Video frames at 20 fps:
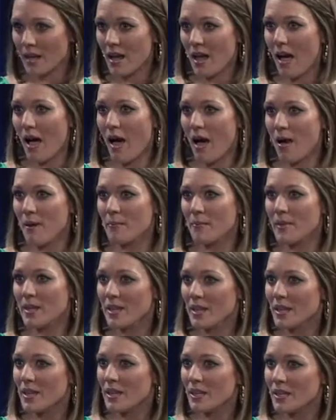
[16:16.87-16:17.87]
Um,
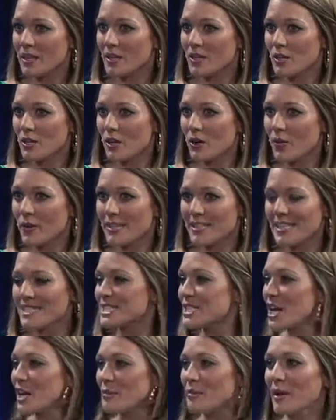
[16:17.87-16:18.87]
you know, it,
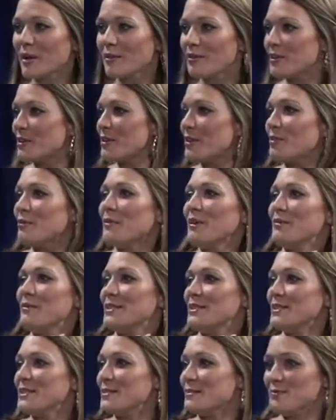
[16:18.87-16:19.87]
it's not about, you know,
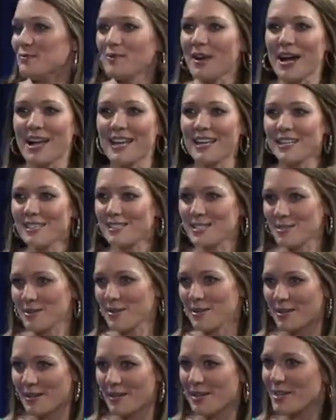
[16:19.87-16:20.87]
women's rights
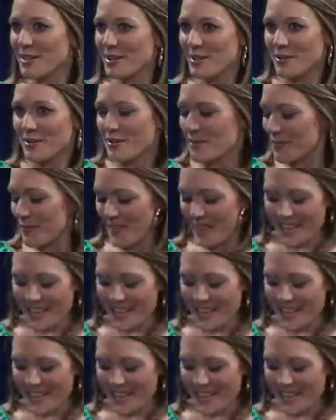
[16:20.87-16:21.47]
or, you know,